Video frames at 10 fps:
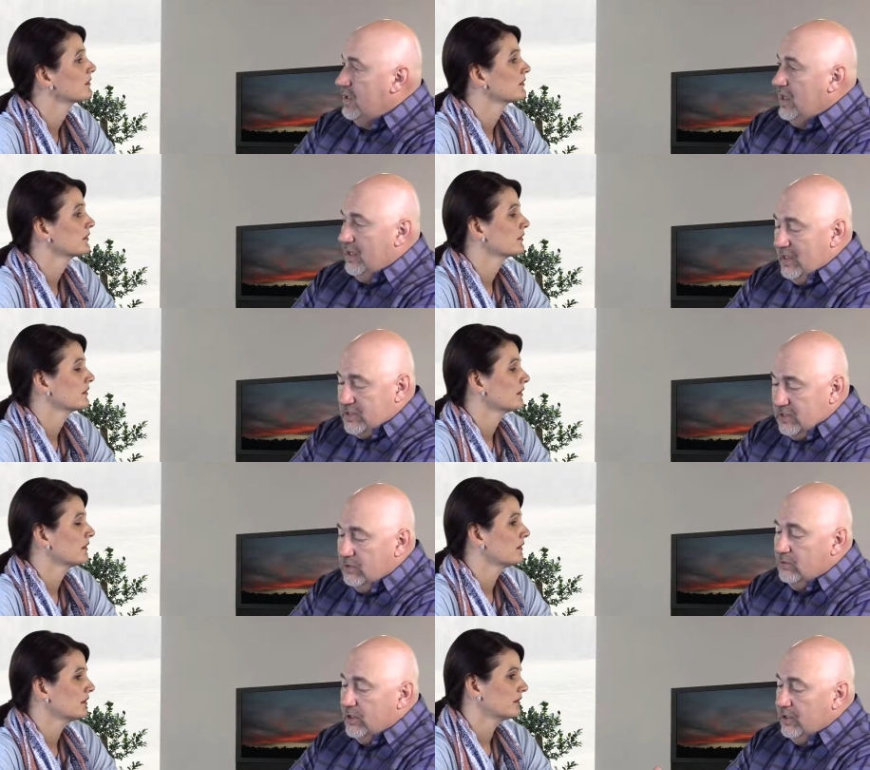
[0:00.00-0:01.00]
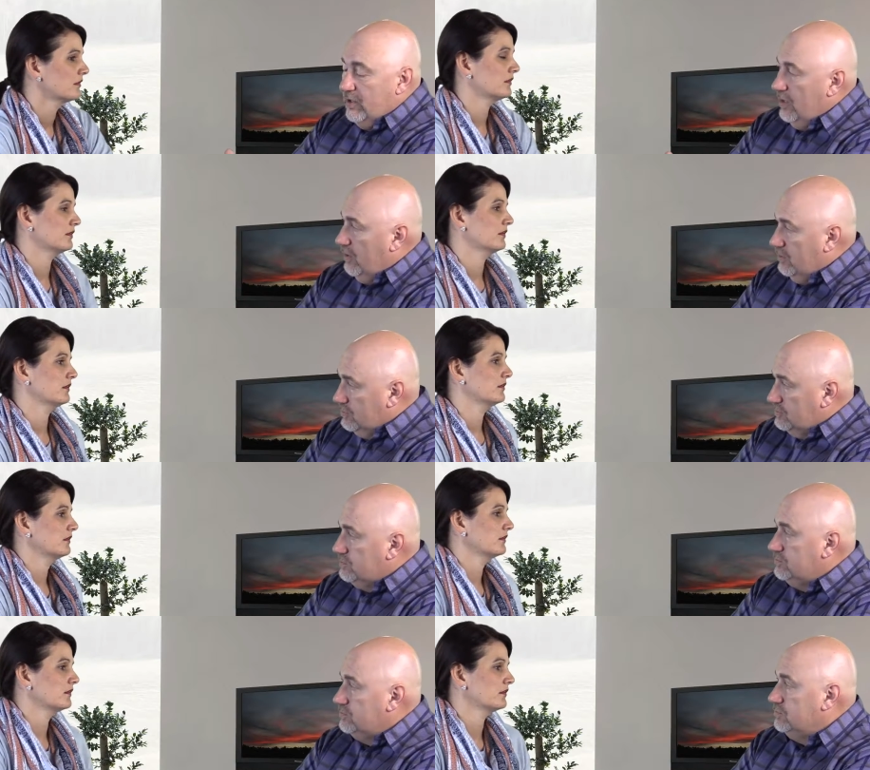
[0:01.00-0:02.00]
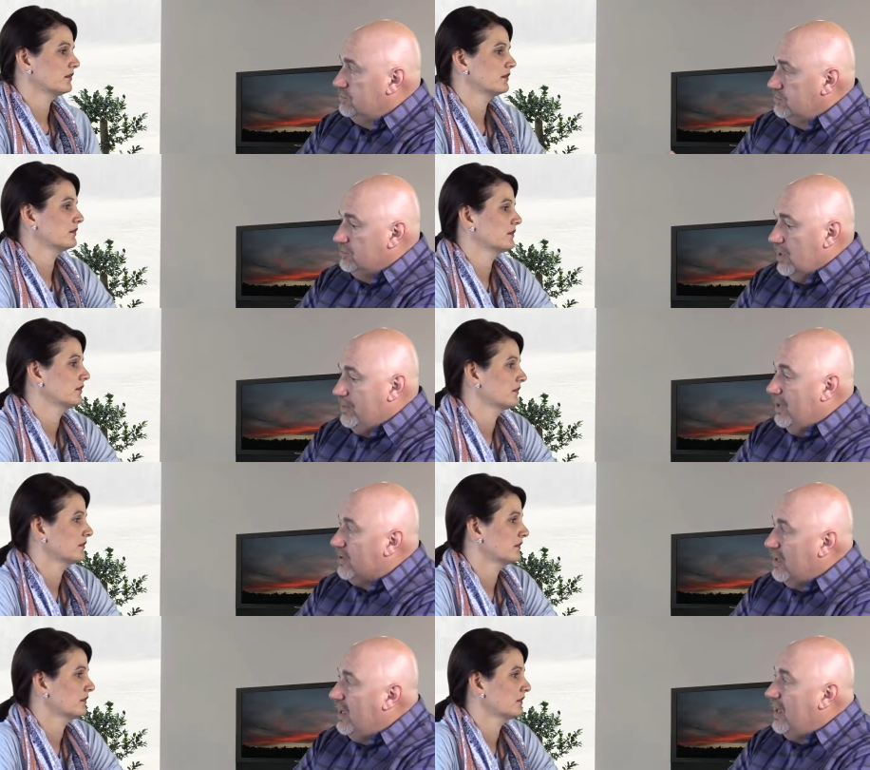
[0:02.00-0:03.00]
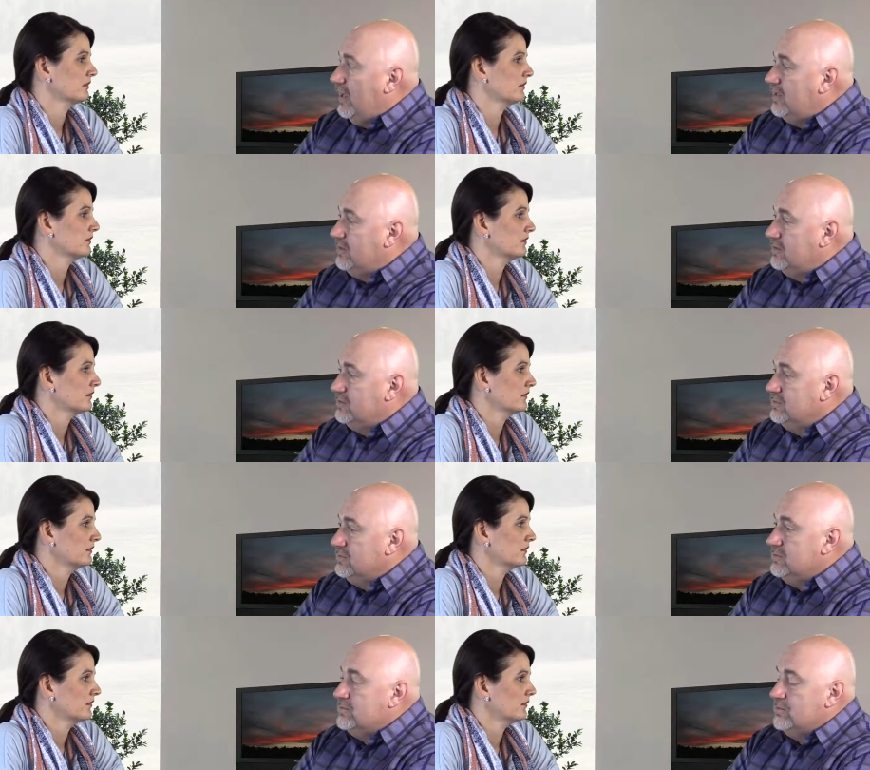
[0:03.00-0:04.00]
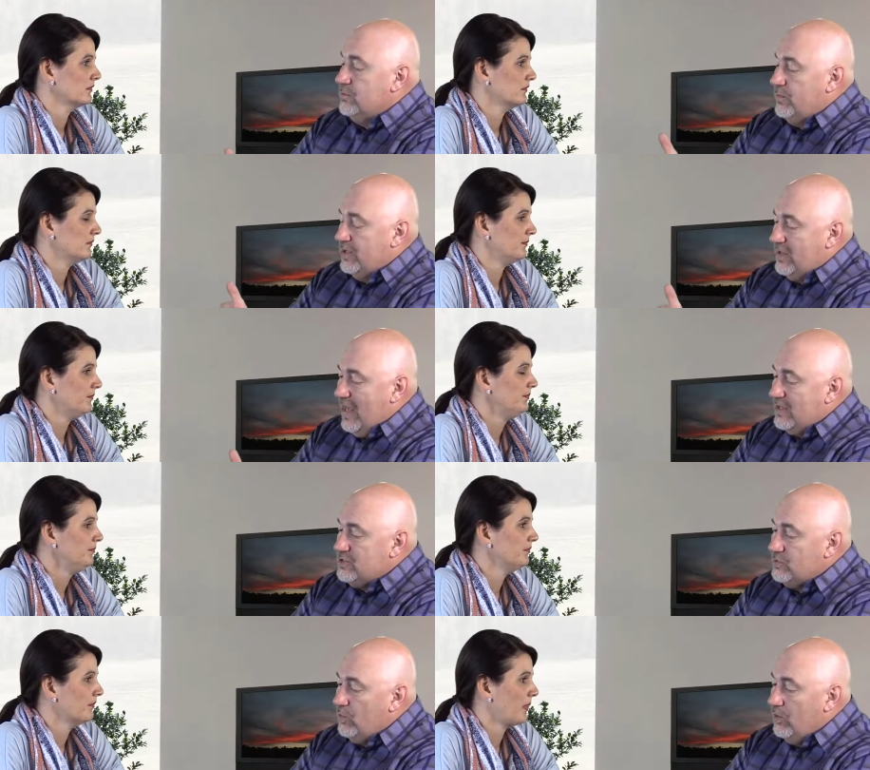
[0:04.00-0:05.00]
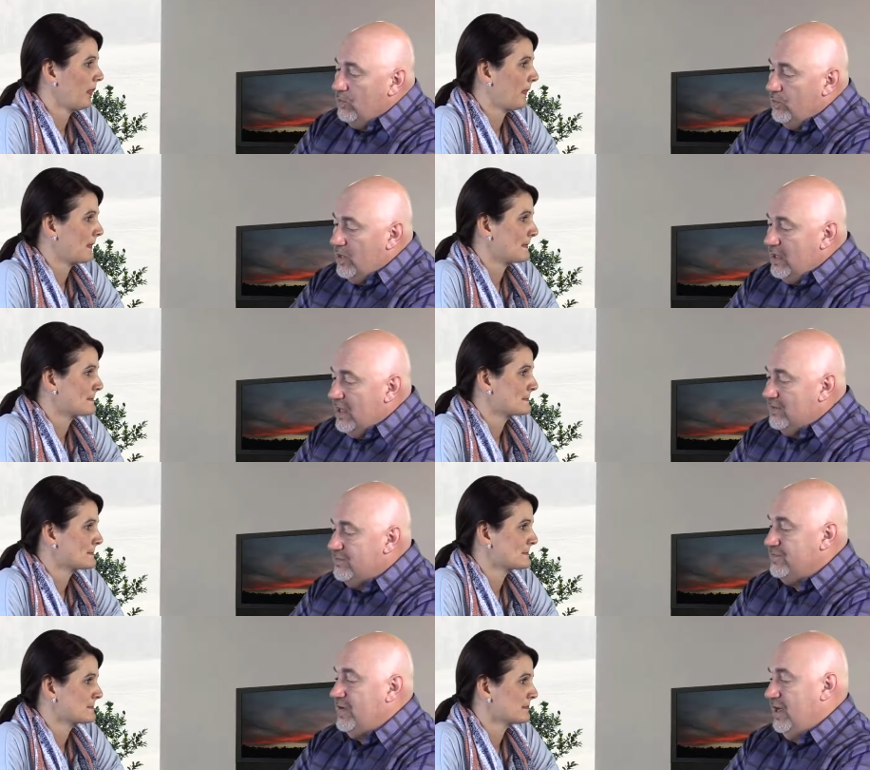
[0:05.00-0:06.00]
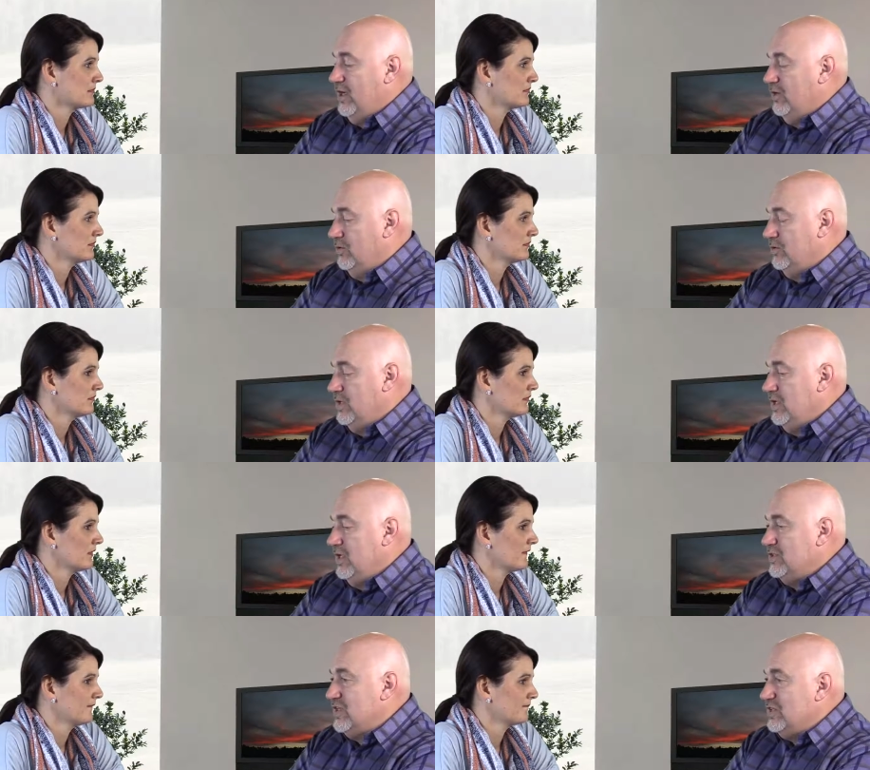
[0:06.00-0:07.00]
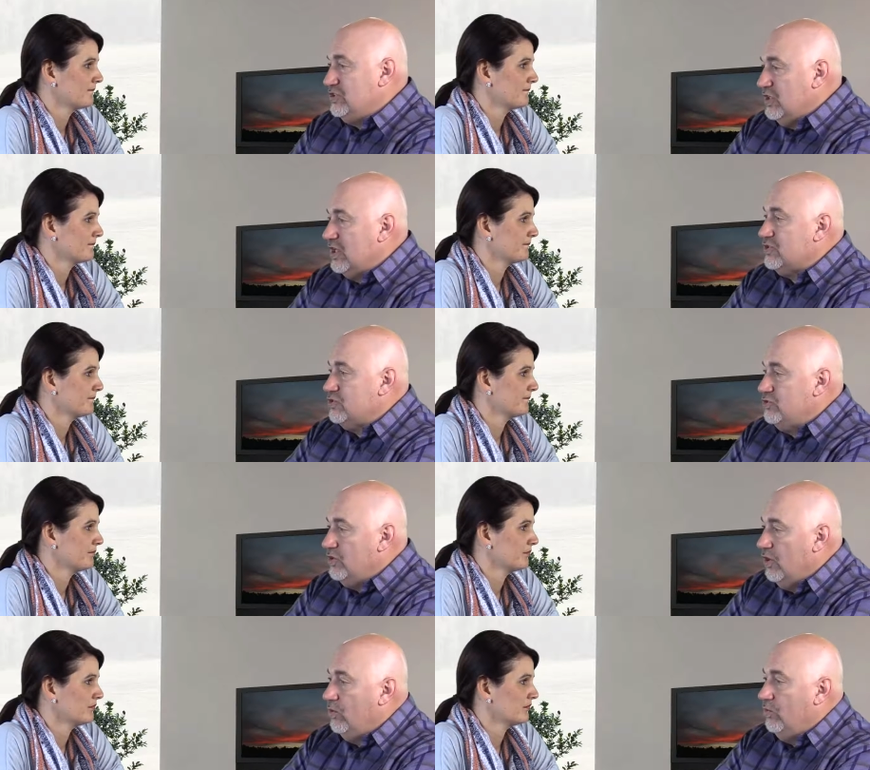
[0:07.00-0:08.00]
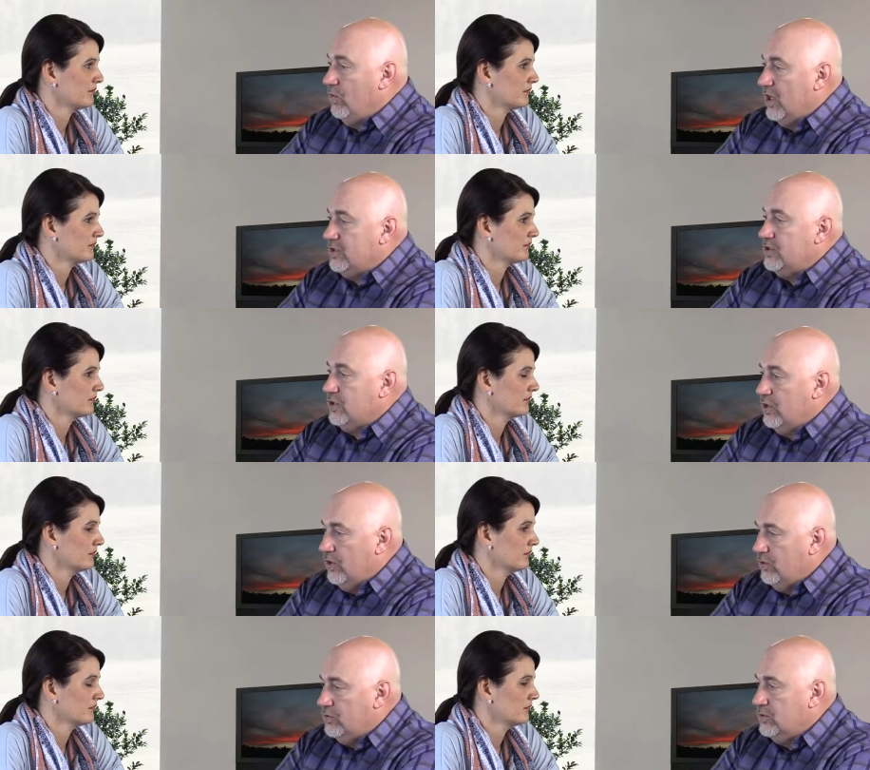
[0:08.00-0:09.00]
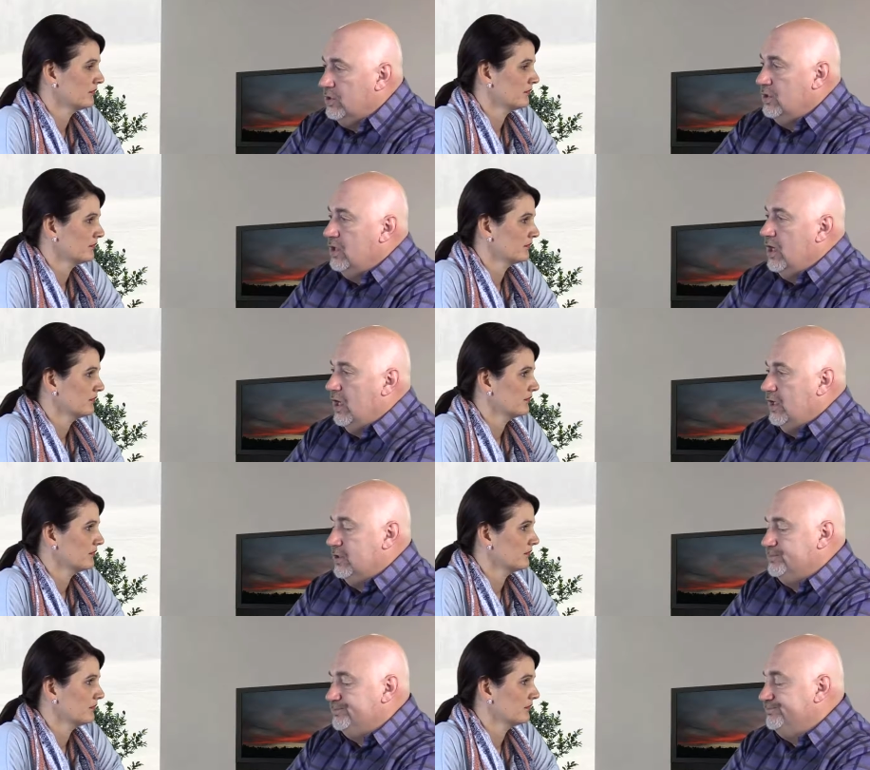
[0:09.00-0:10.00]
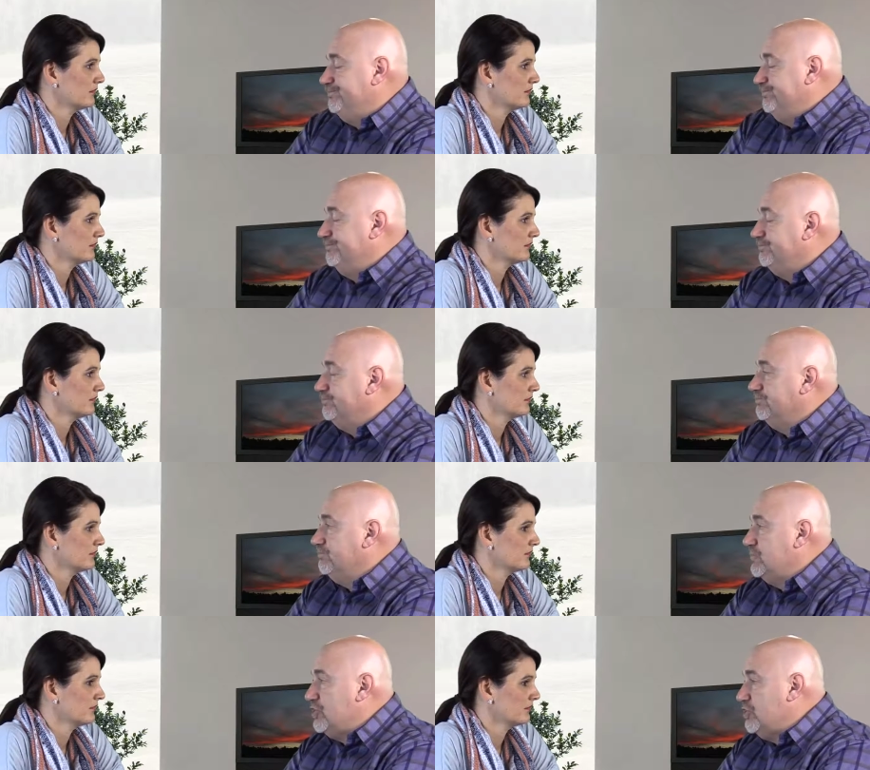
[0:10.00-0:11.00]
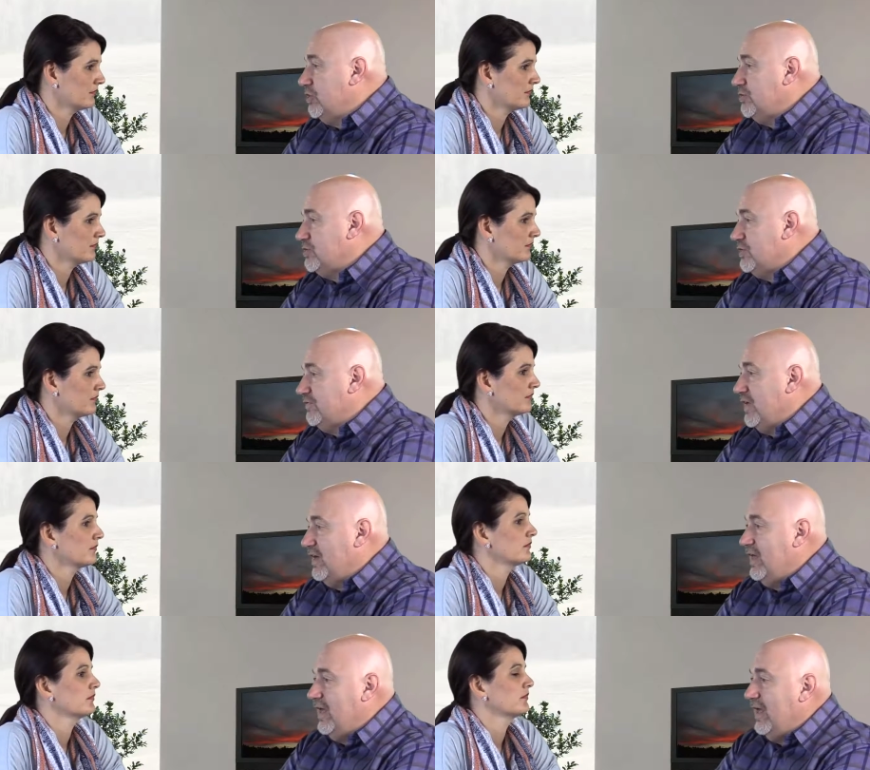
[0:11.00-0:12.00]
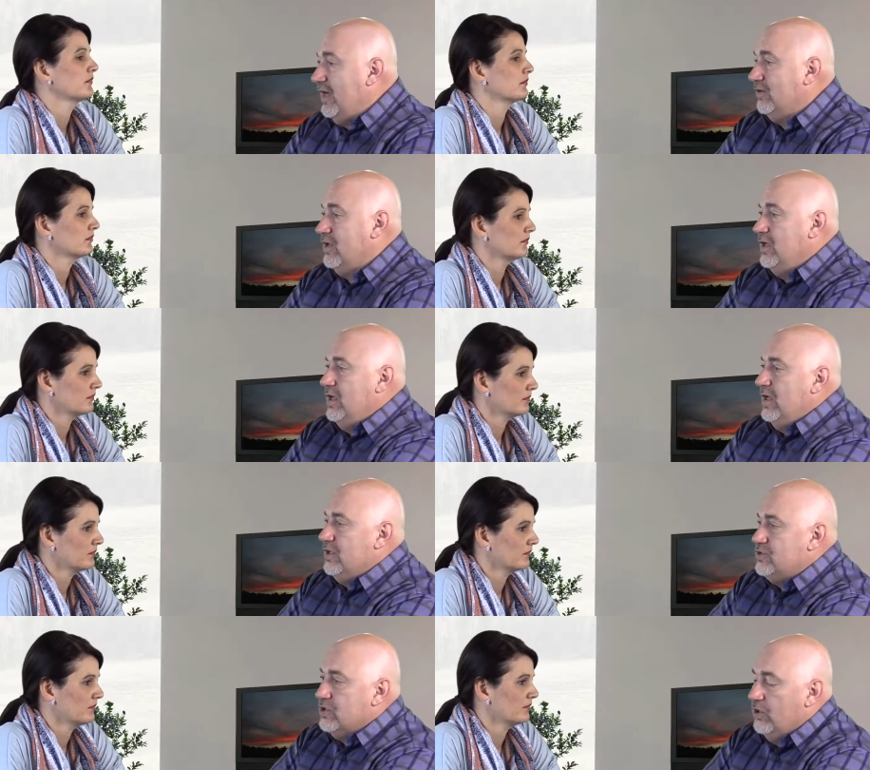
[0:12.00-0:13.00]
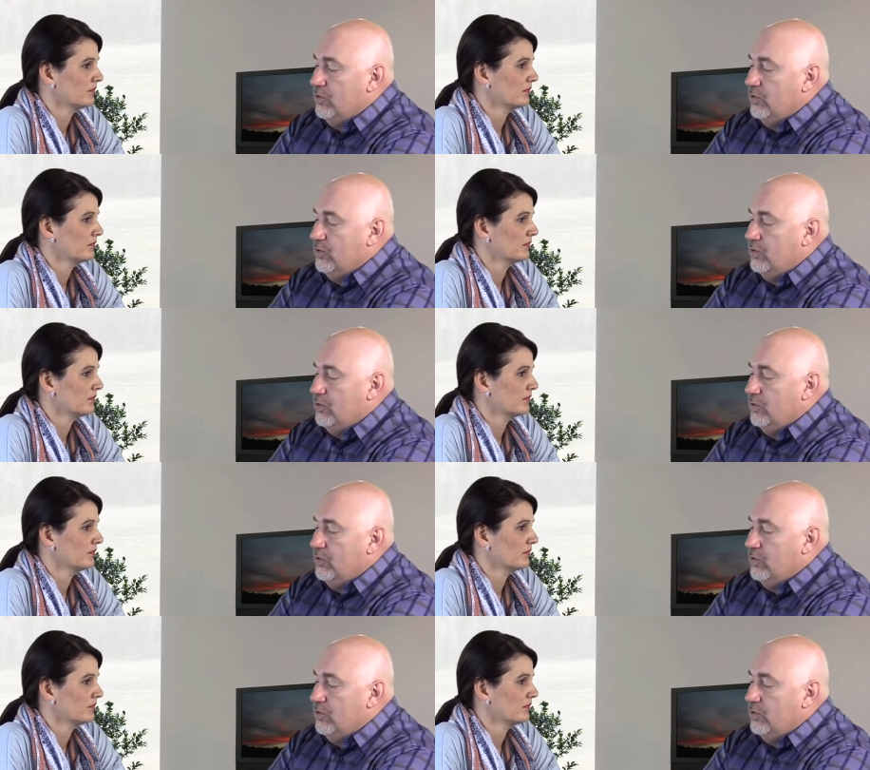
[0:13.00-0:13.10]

Speaker 1: and they still want to know about God. But that's what we have found is they just don't want to go um, to church to find that out. And so